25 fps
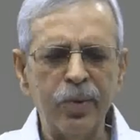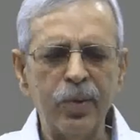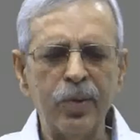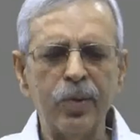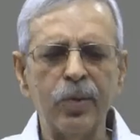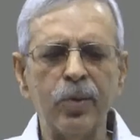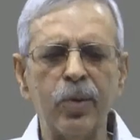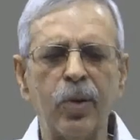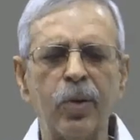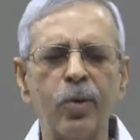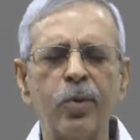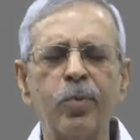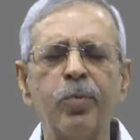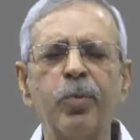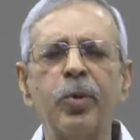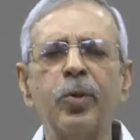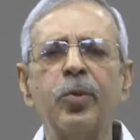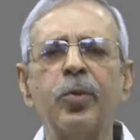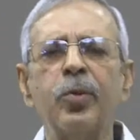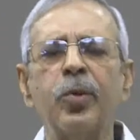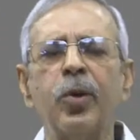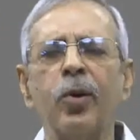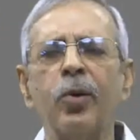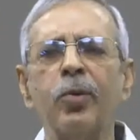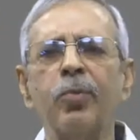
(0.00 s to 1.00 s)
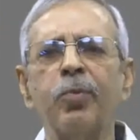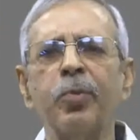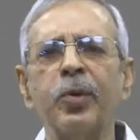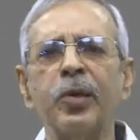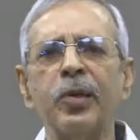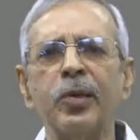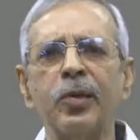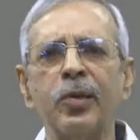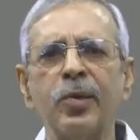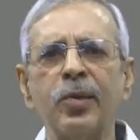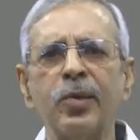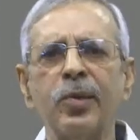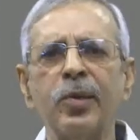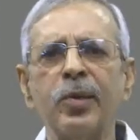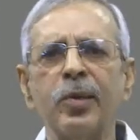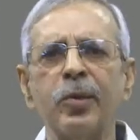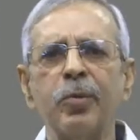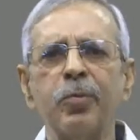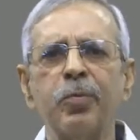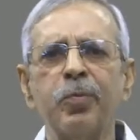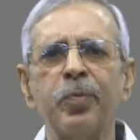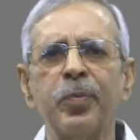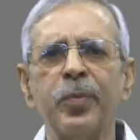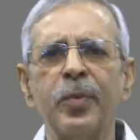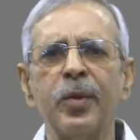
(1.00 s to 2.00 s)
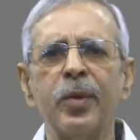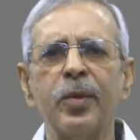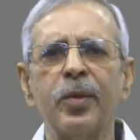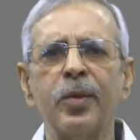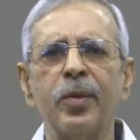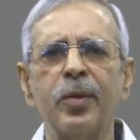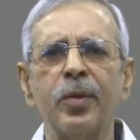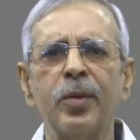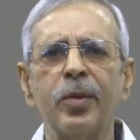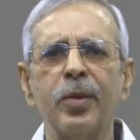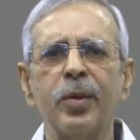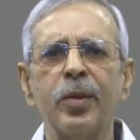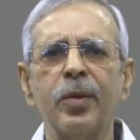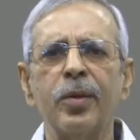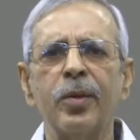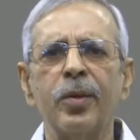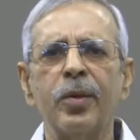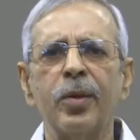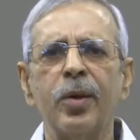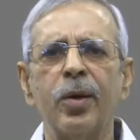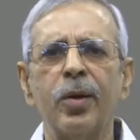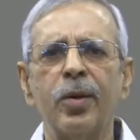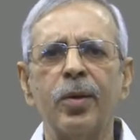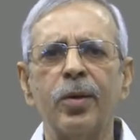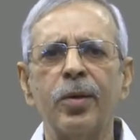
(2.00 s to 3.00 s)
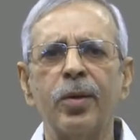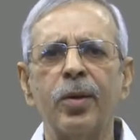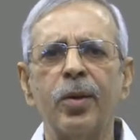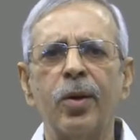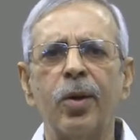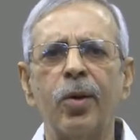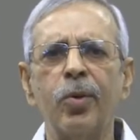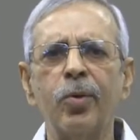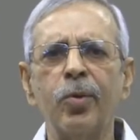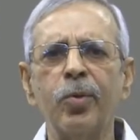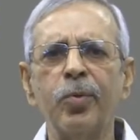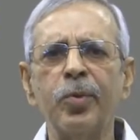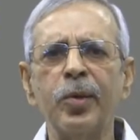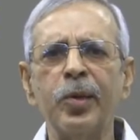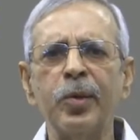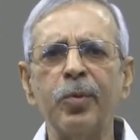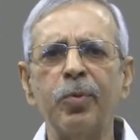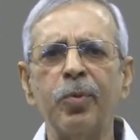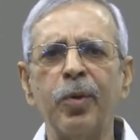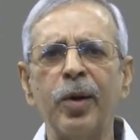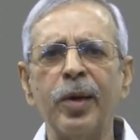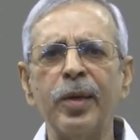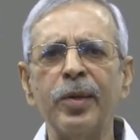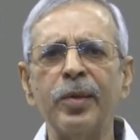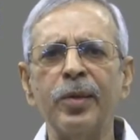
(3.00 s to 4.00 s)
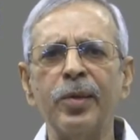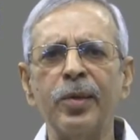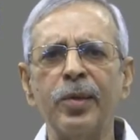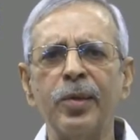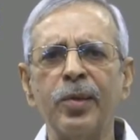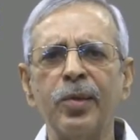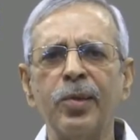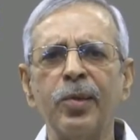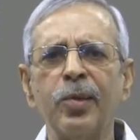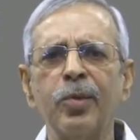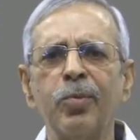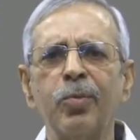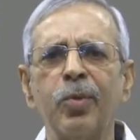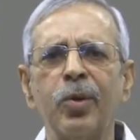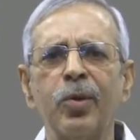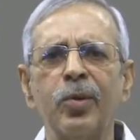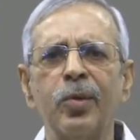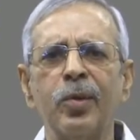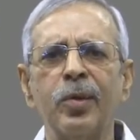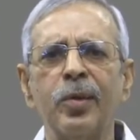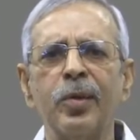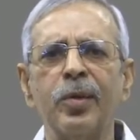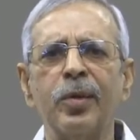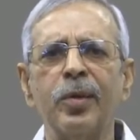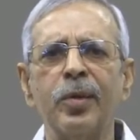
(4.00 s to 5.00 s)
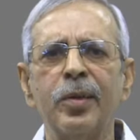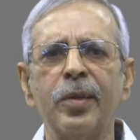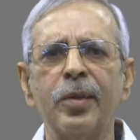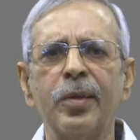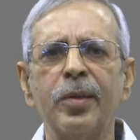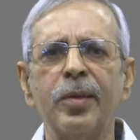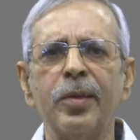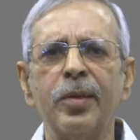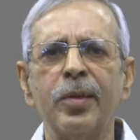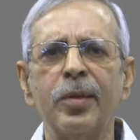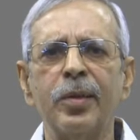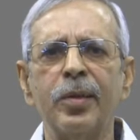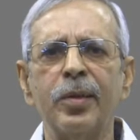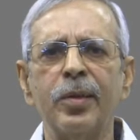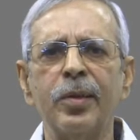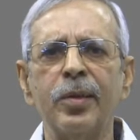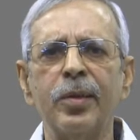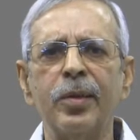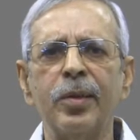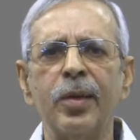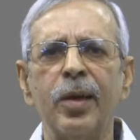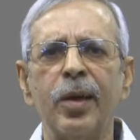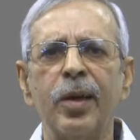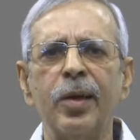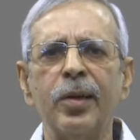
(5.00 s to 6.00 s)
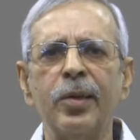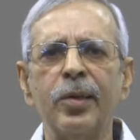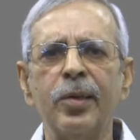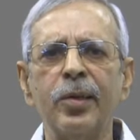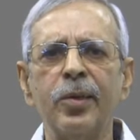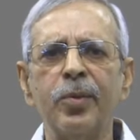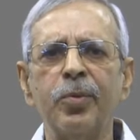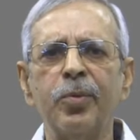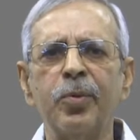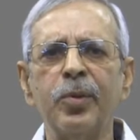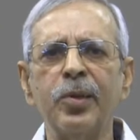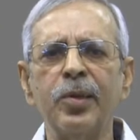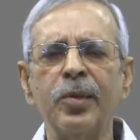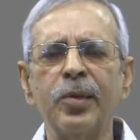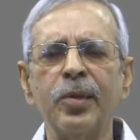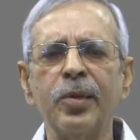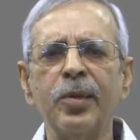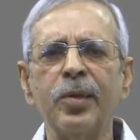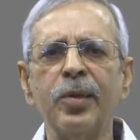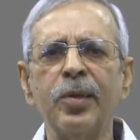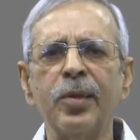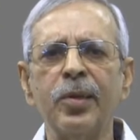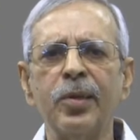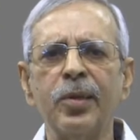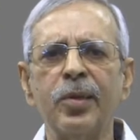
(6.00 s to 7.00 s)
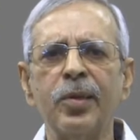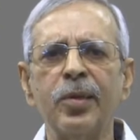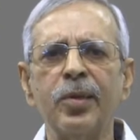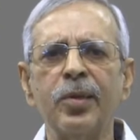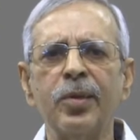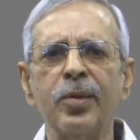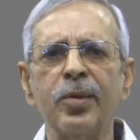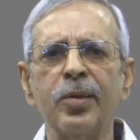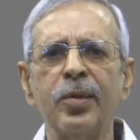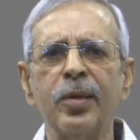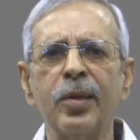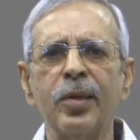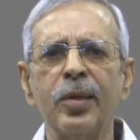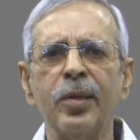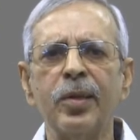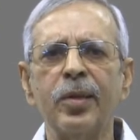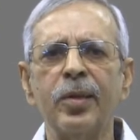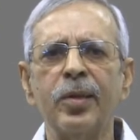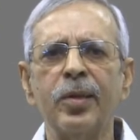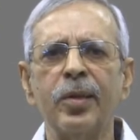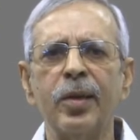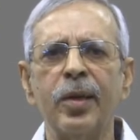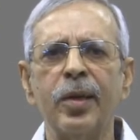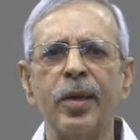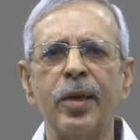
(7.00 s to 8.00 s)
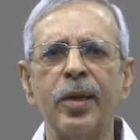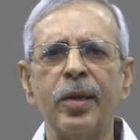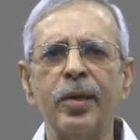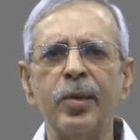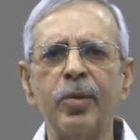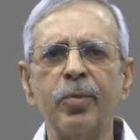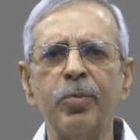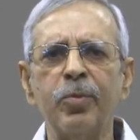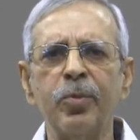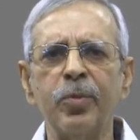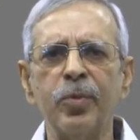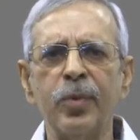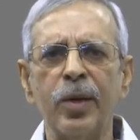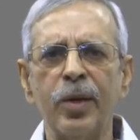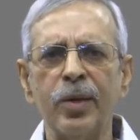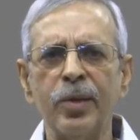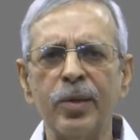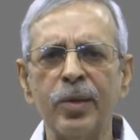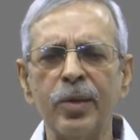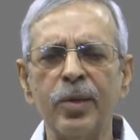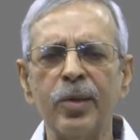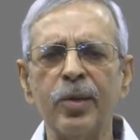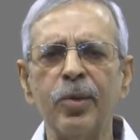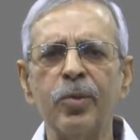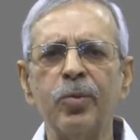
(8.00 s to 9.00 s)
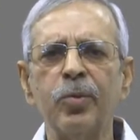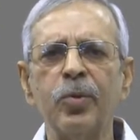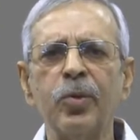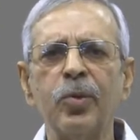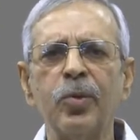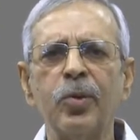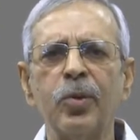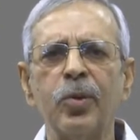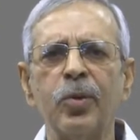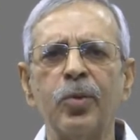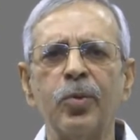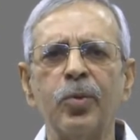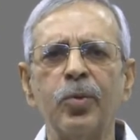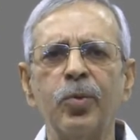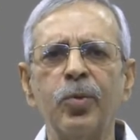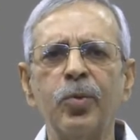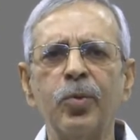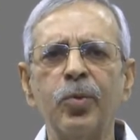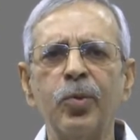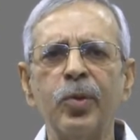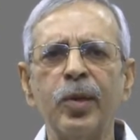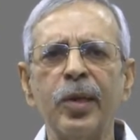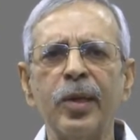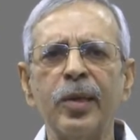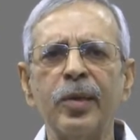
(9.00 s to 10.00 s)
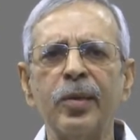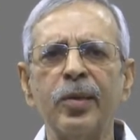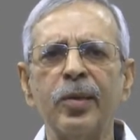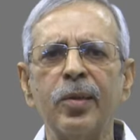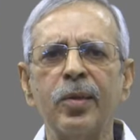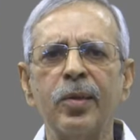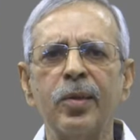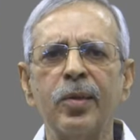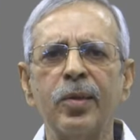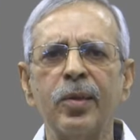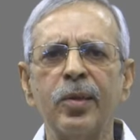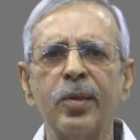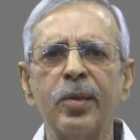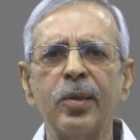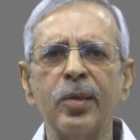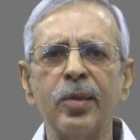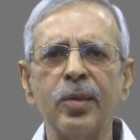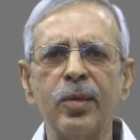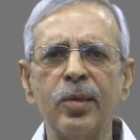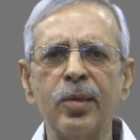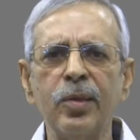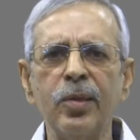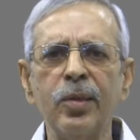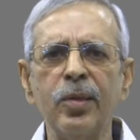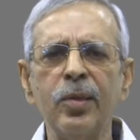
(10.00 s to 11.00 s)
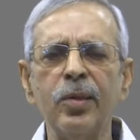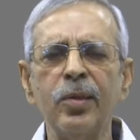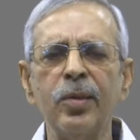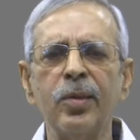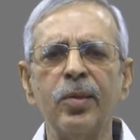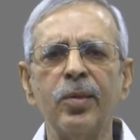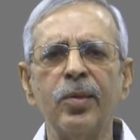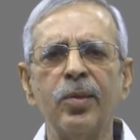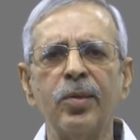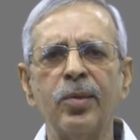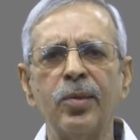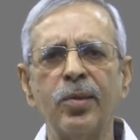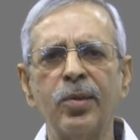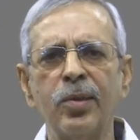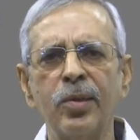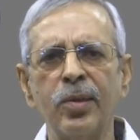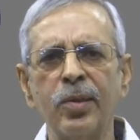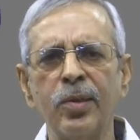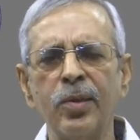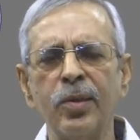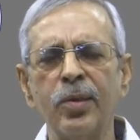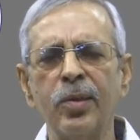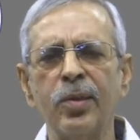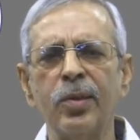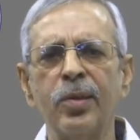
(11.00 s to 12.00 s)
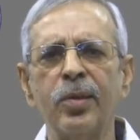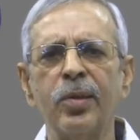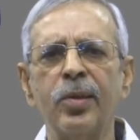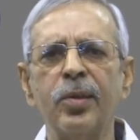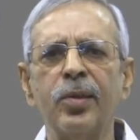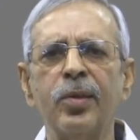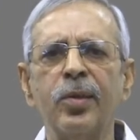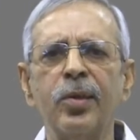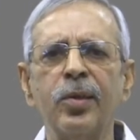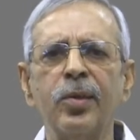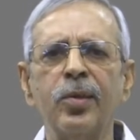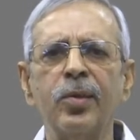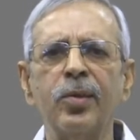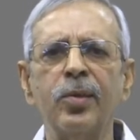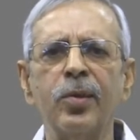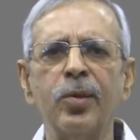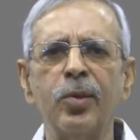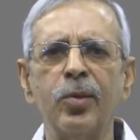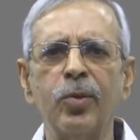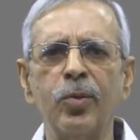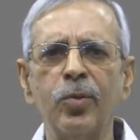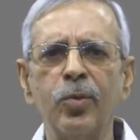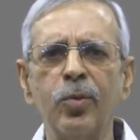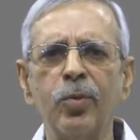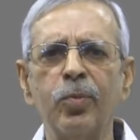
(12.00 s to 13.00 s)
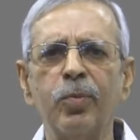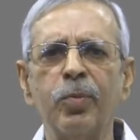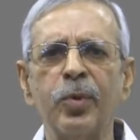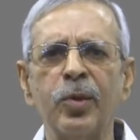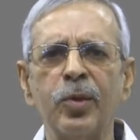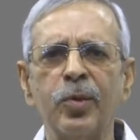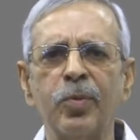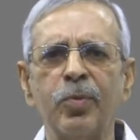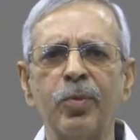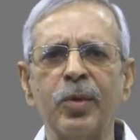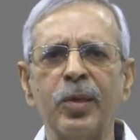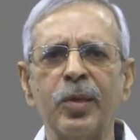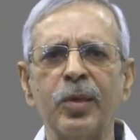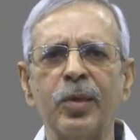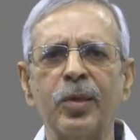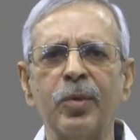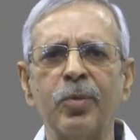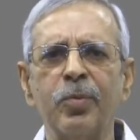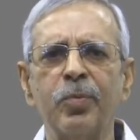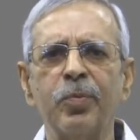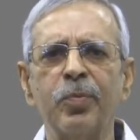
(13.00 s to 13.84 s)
talk about corporate Rishi, how do we define the Rishi model? The idea of Rishi here is any individual who can re-see the things in new perspective.